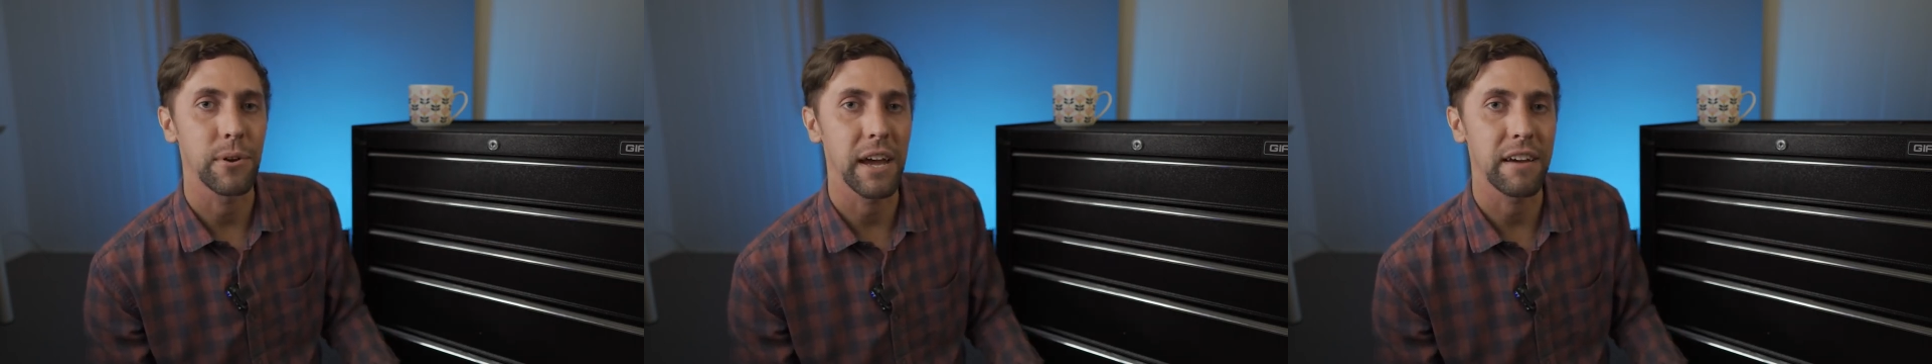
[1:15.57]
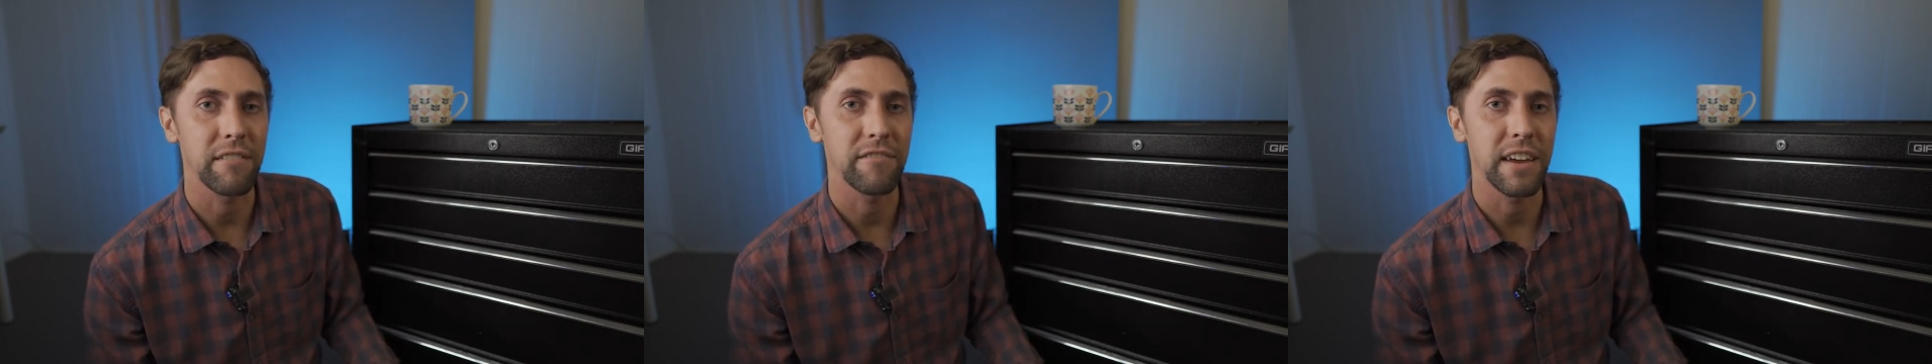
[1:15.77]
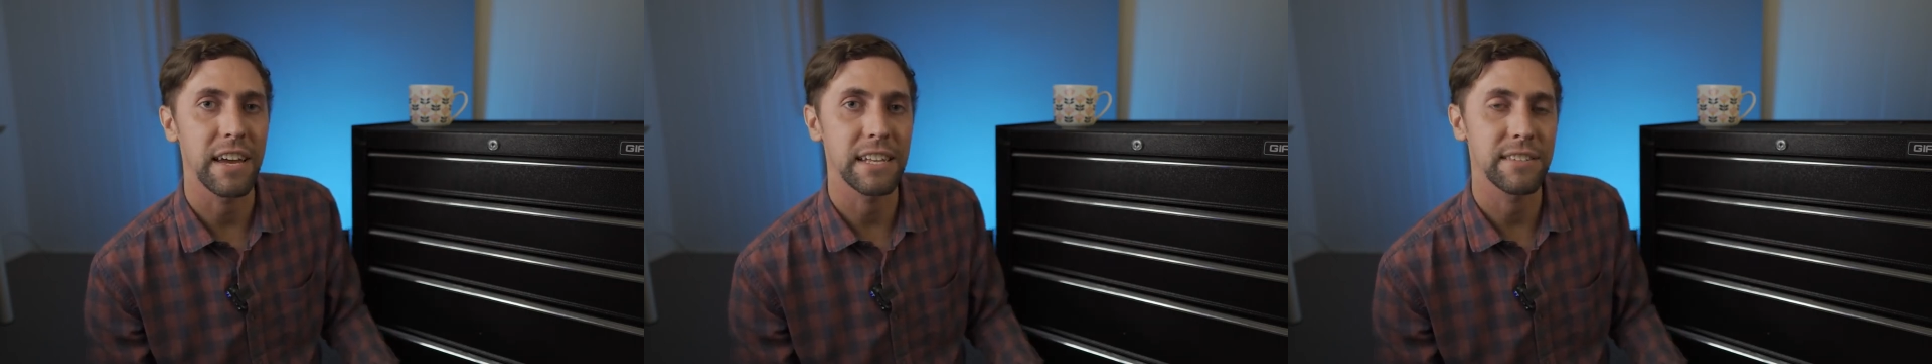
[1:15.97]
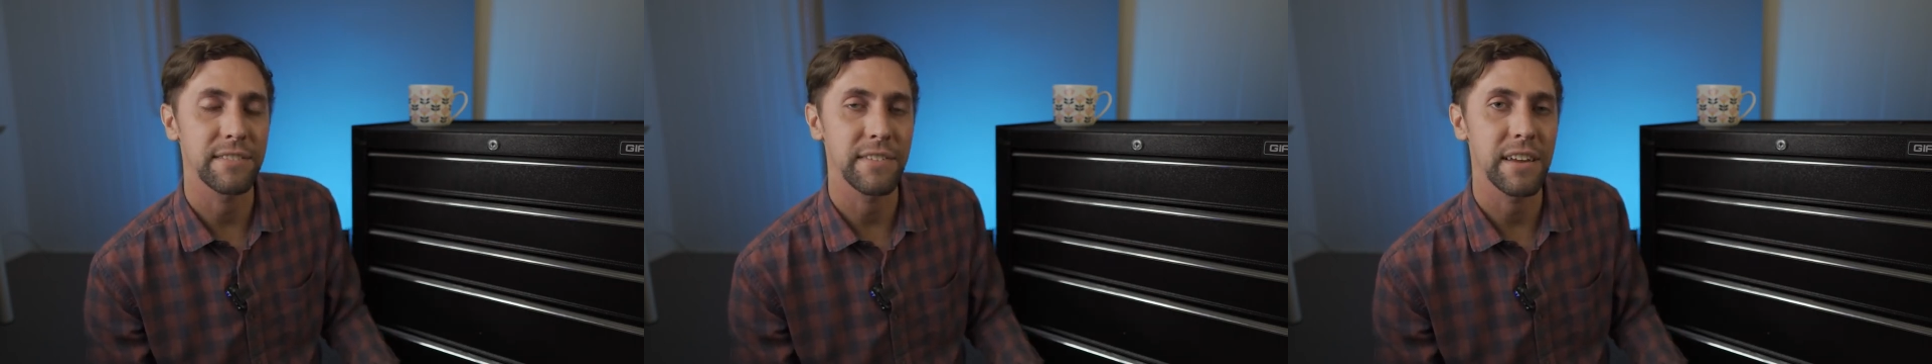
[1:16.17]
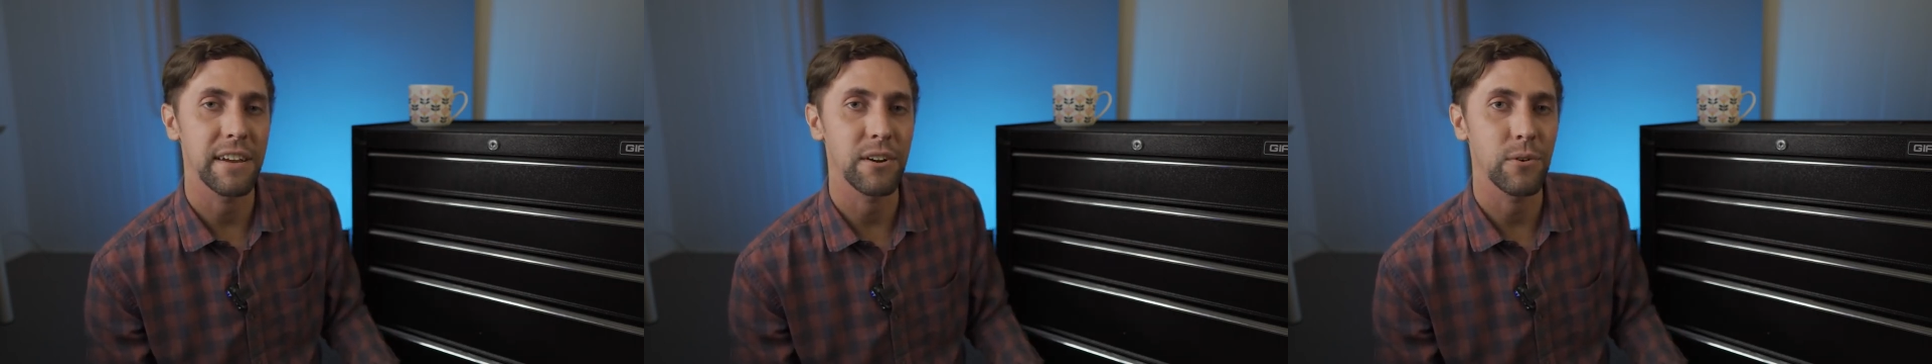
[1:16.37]
have vans
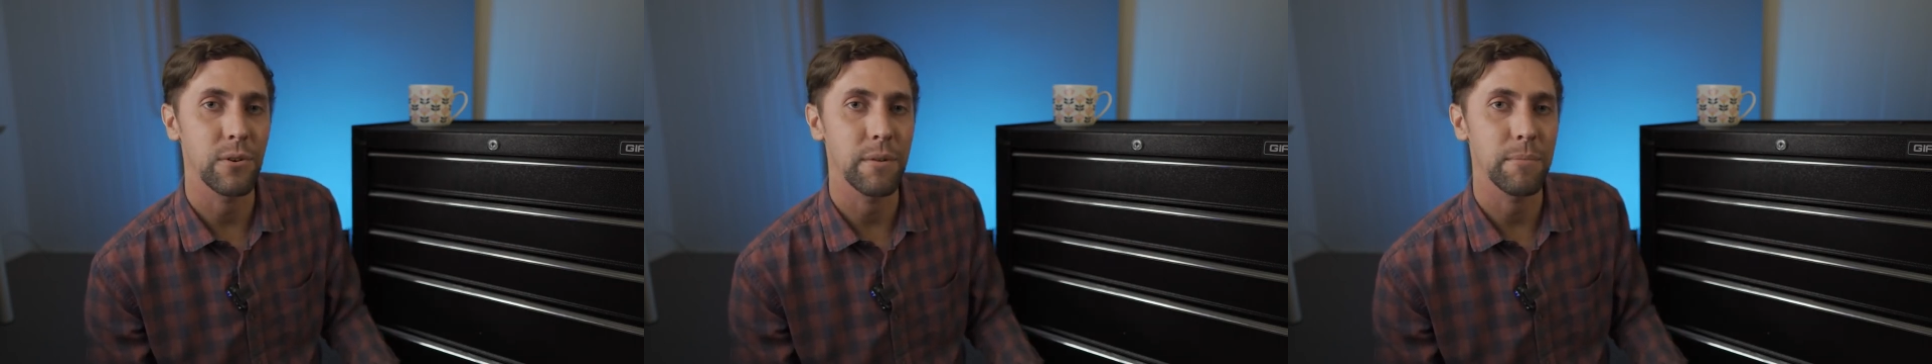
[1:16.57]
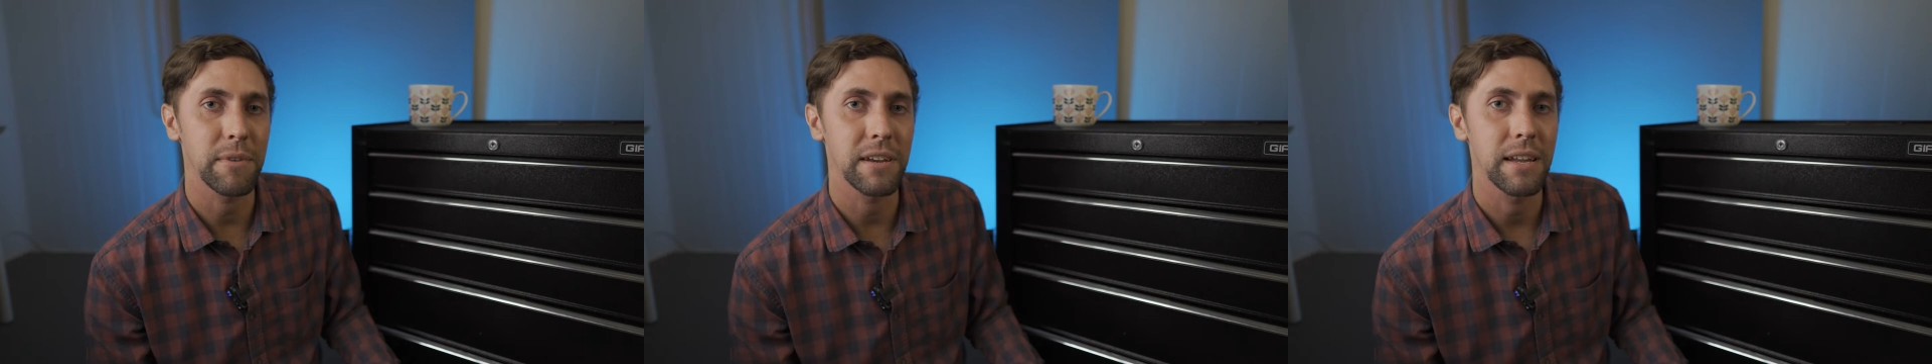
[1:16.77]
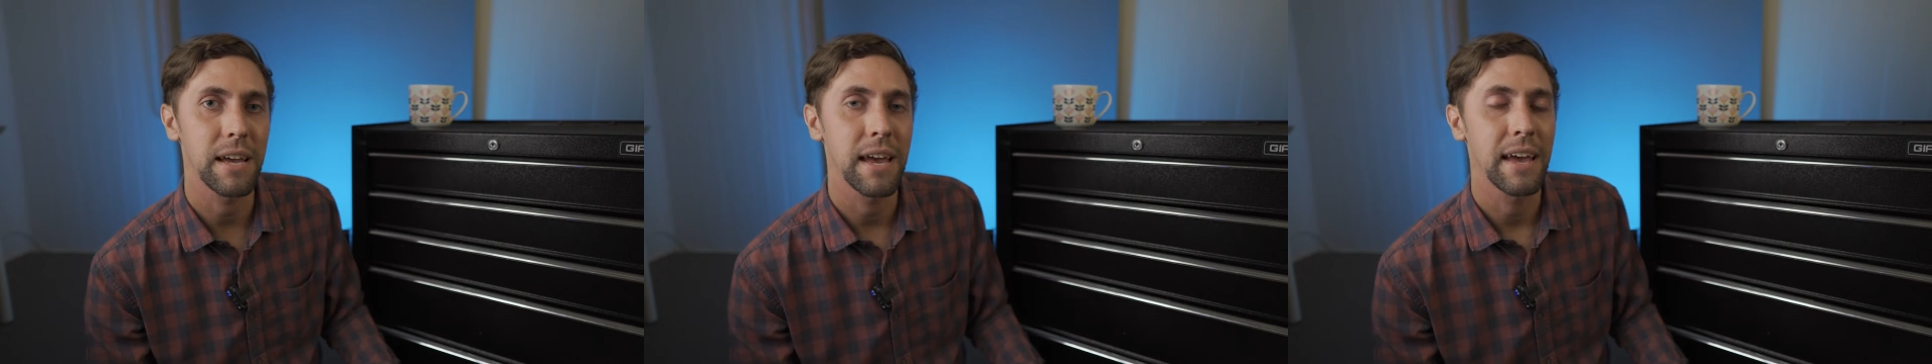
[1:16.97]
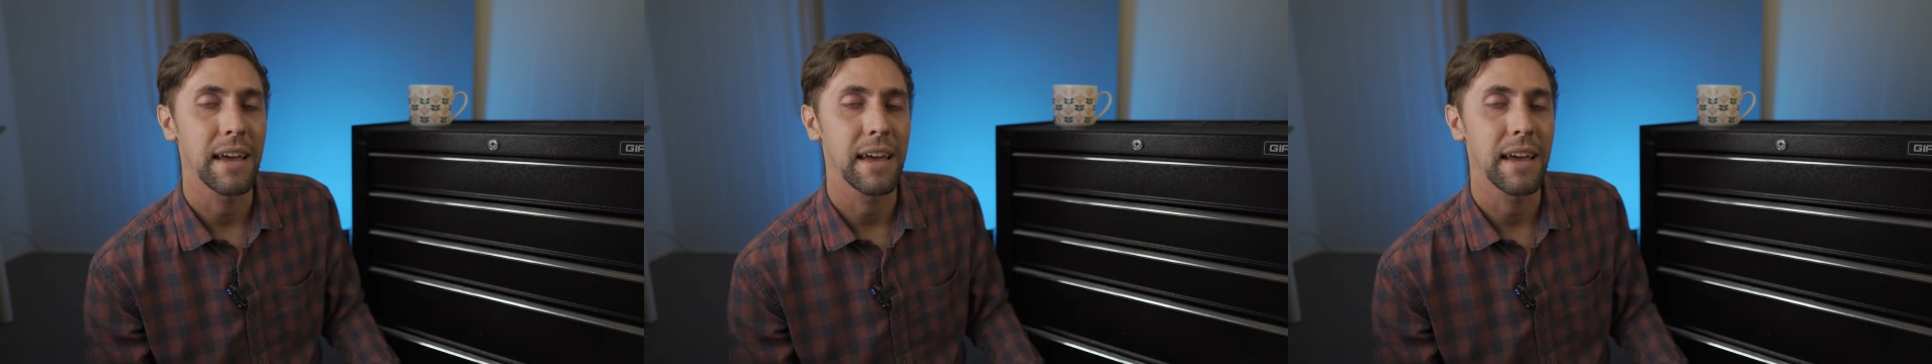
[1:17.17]
for their equipment